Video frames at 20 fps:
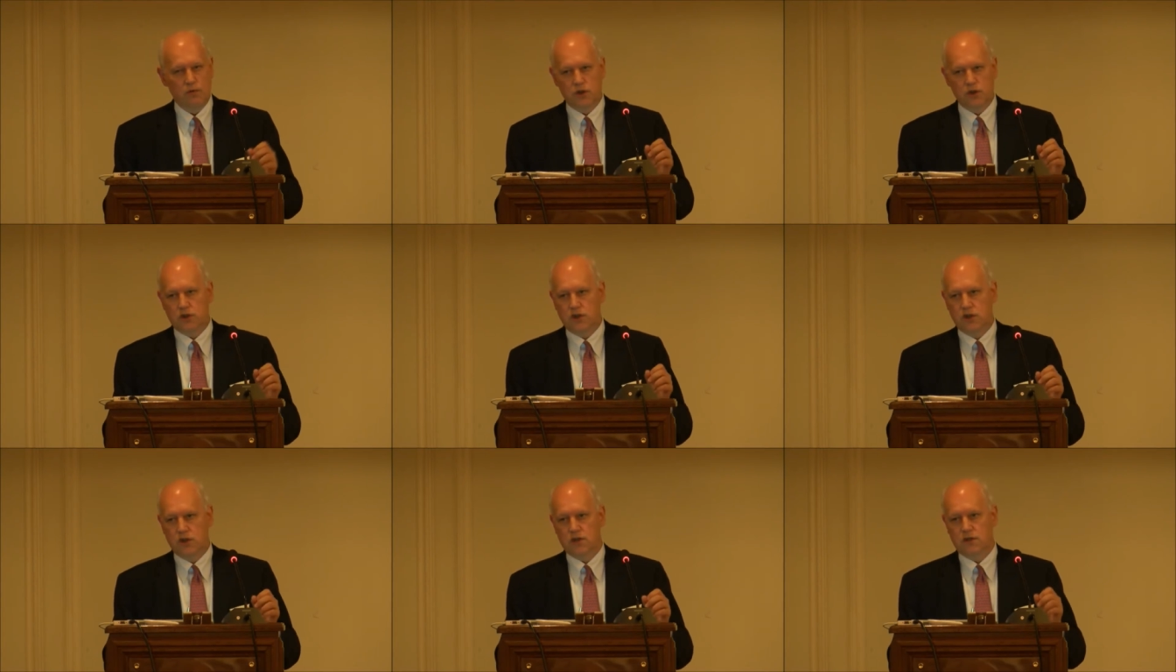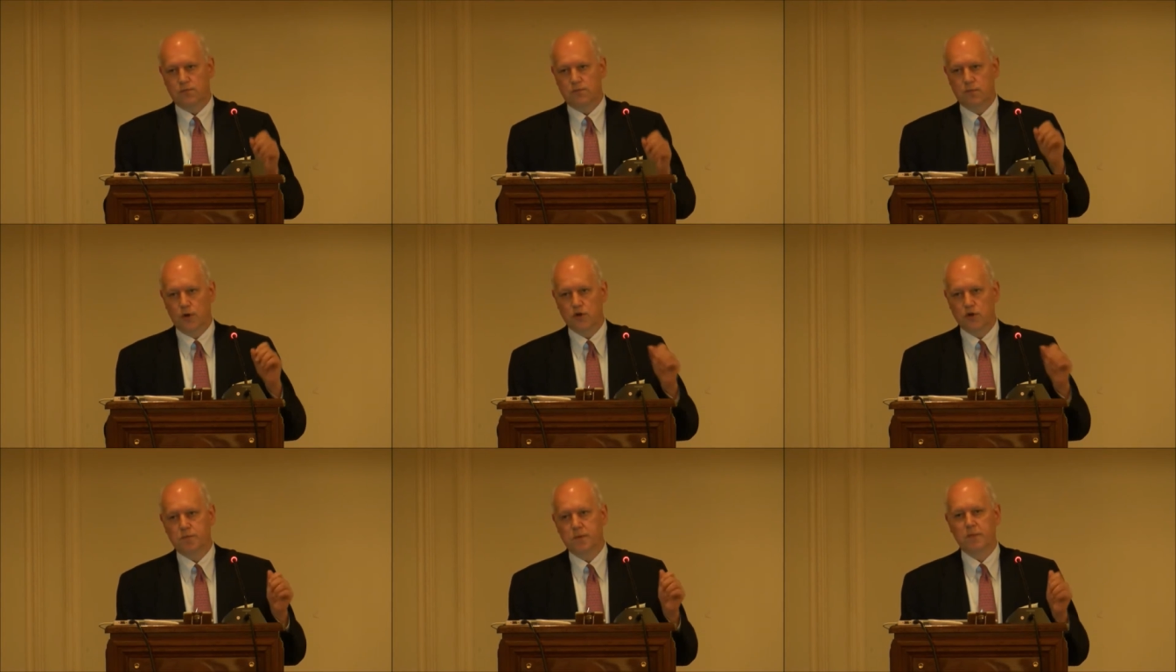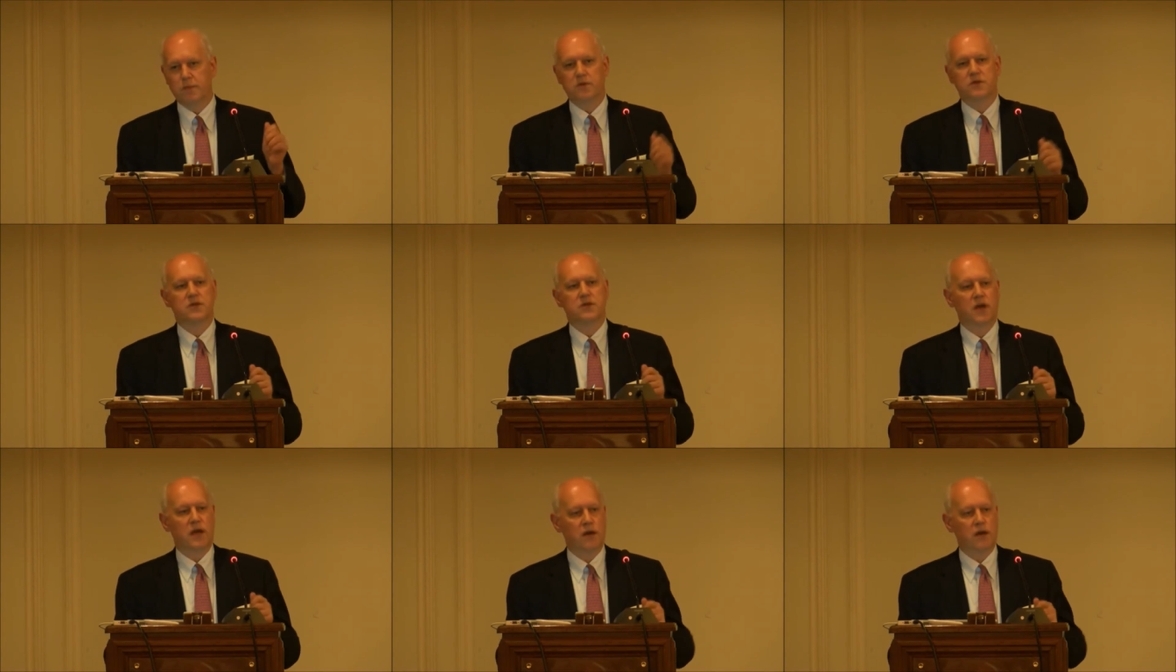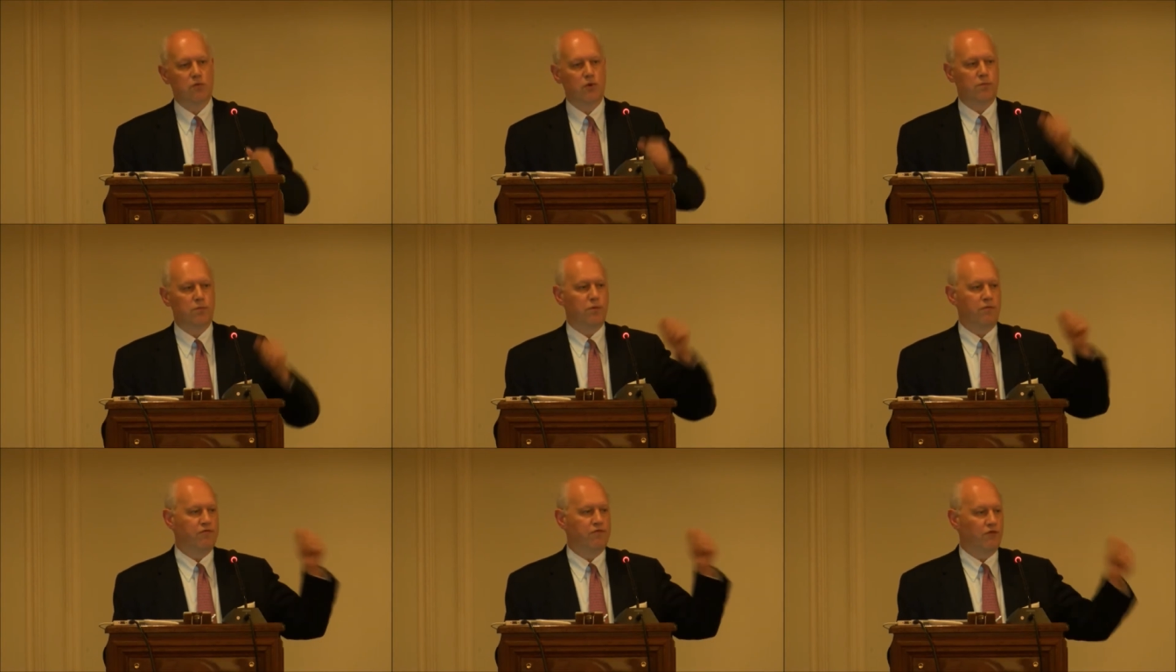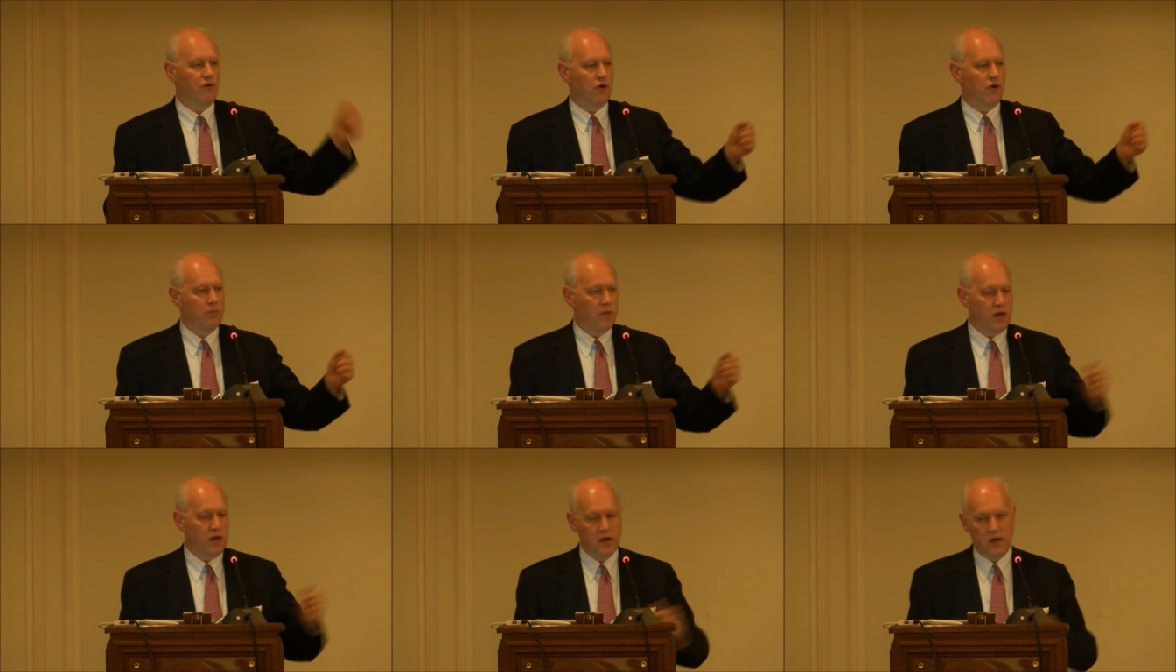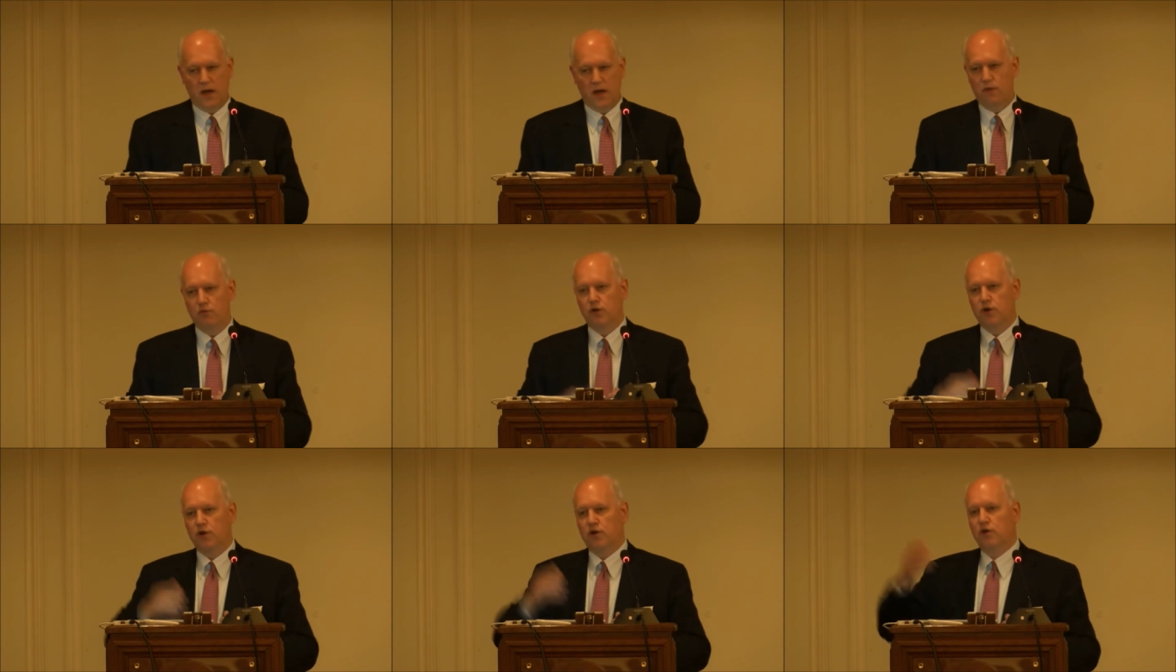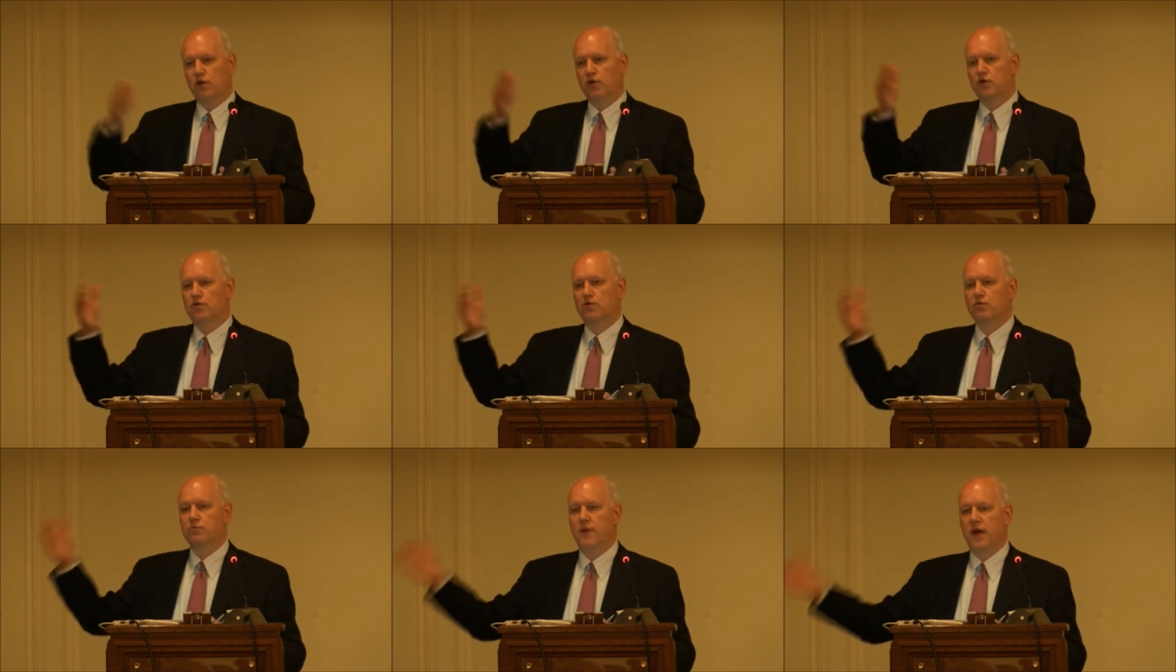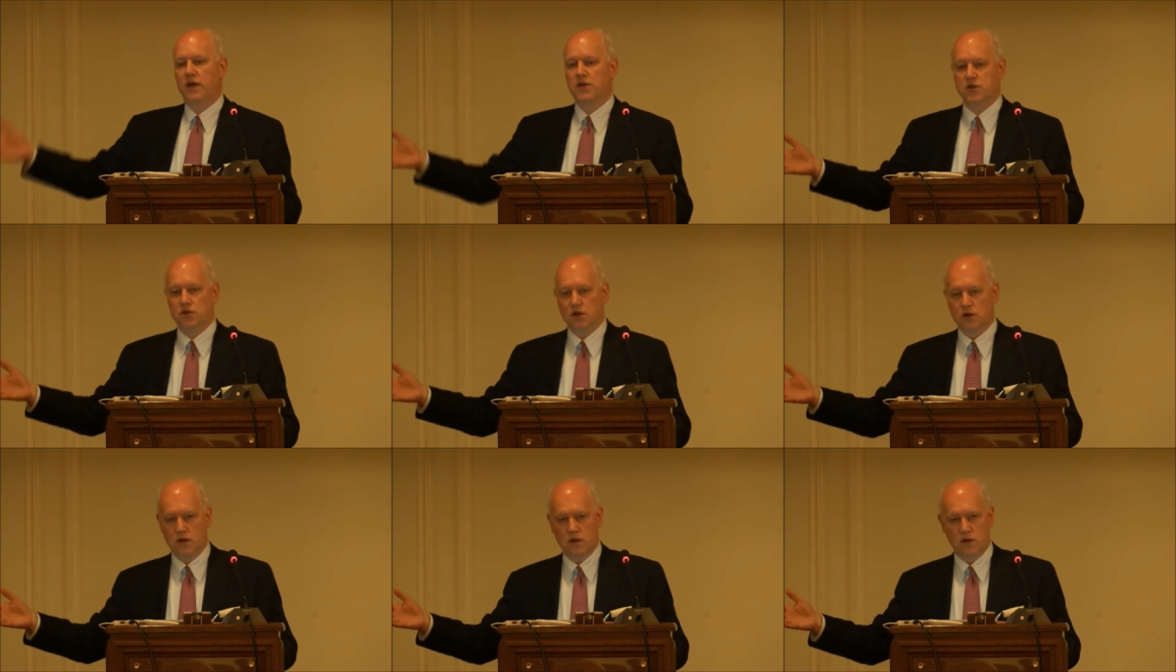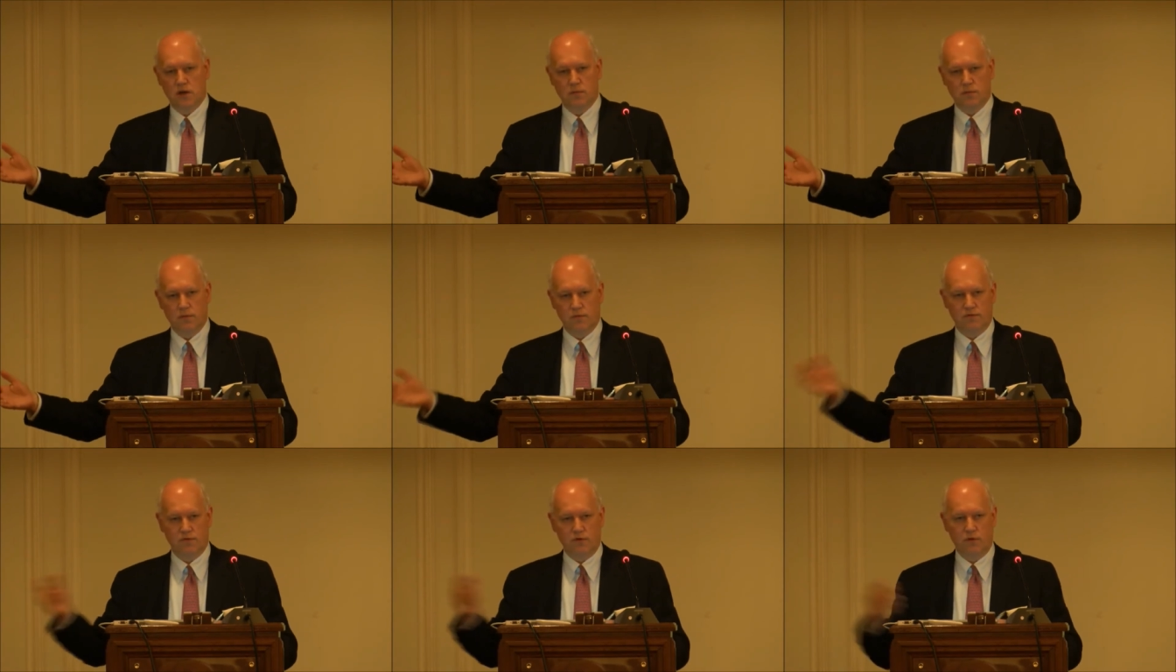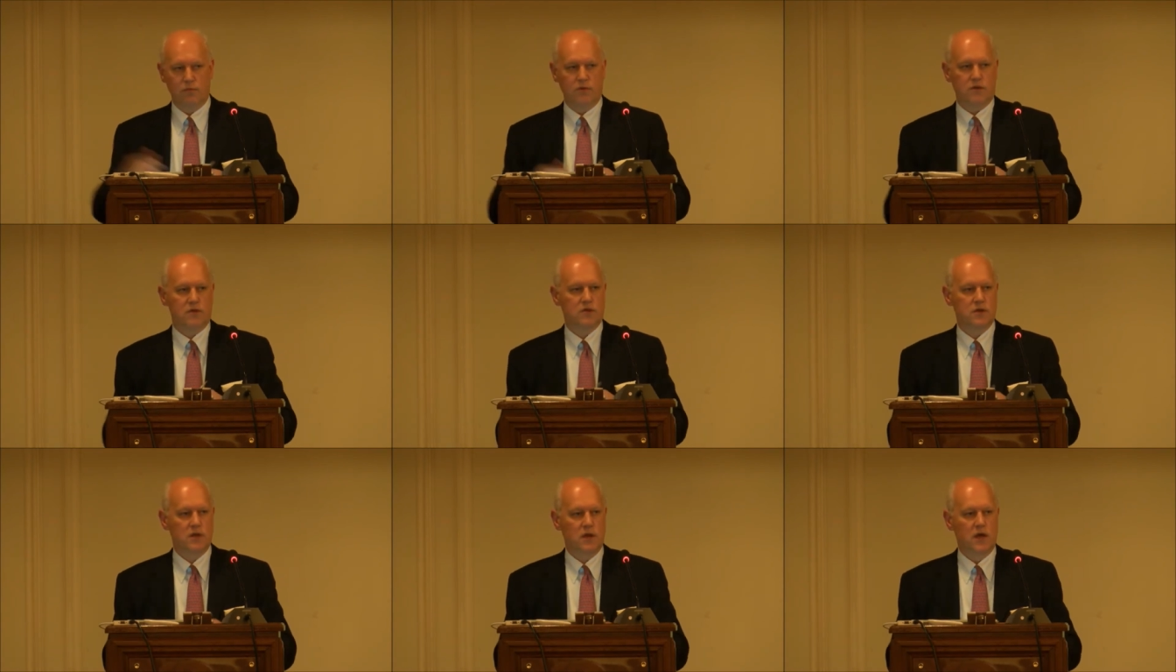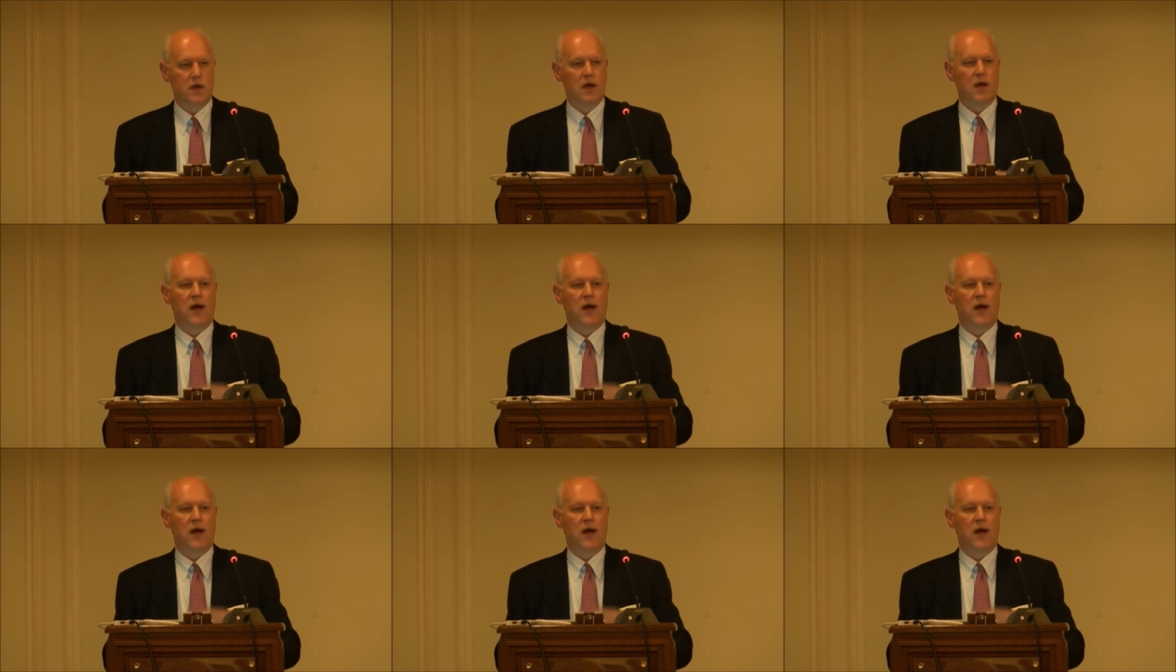which is most people say we're performing and we're going to measure performance.